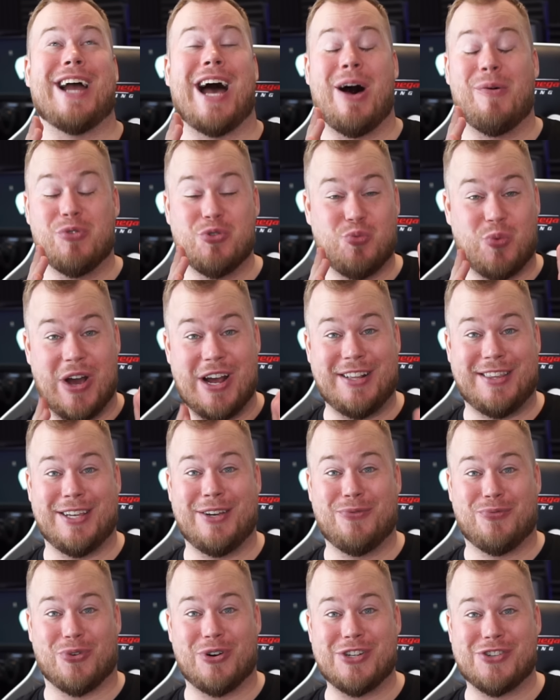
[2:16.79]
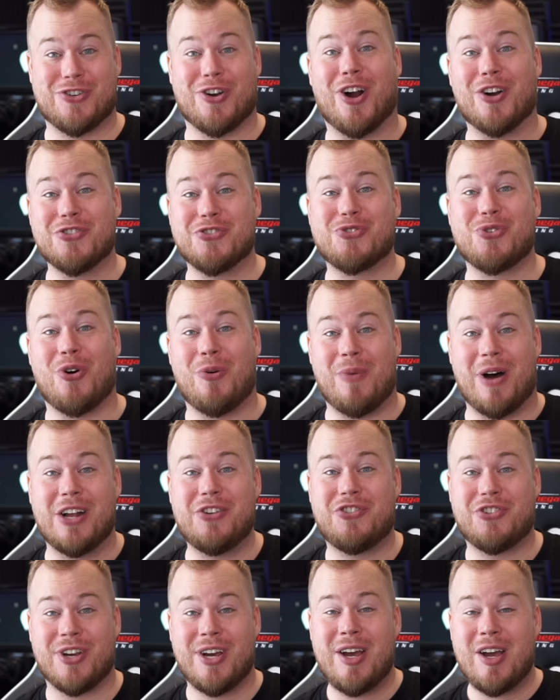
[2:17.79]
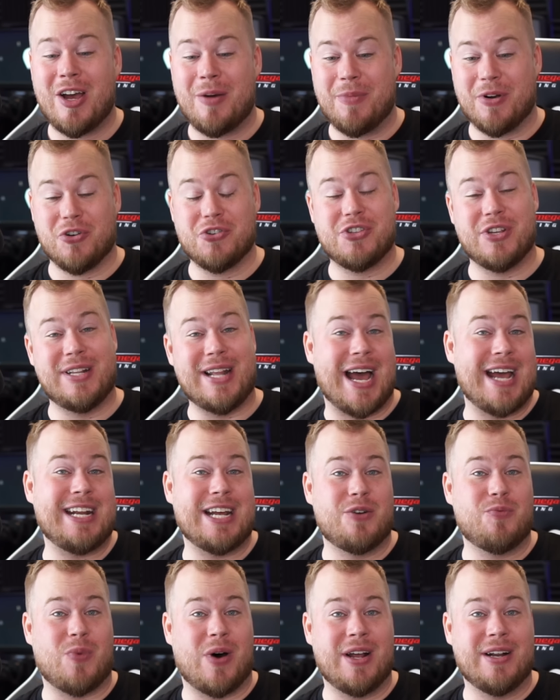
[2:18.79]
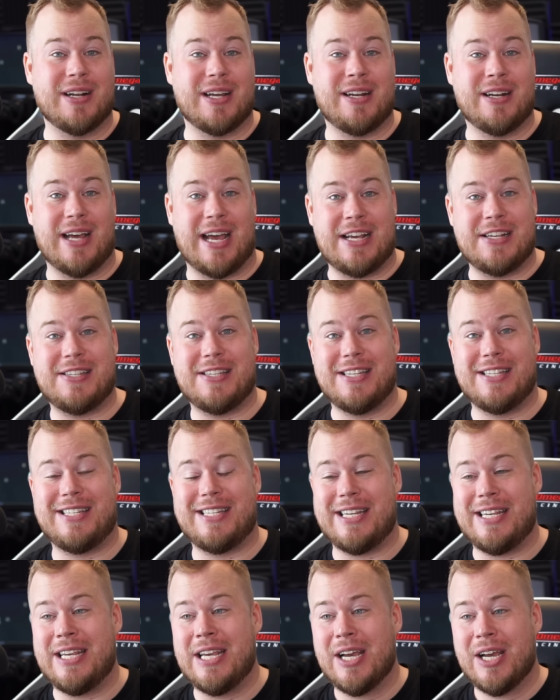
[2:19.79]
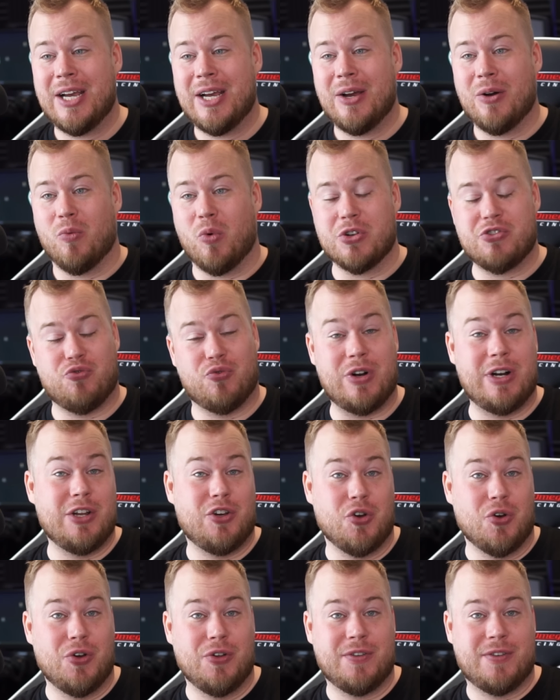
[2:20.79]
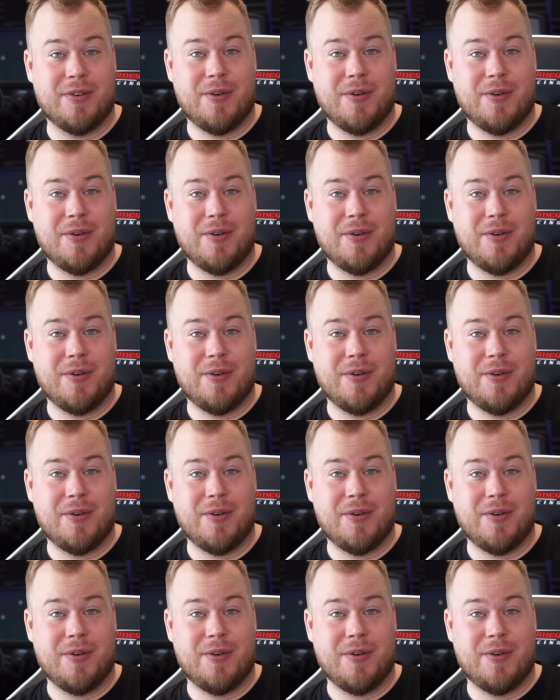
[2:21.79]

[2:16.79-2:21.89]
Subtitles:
I was waiting for this car so much because the 991 in the ACC was really good.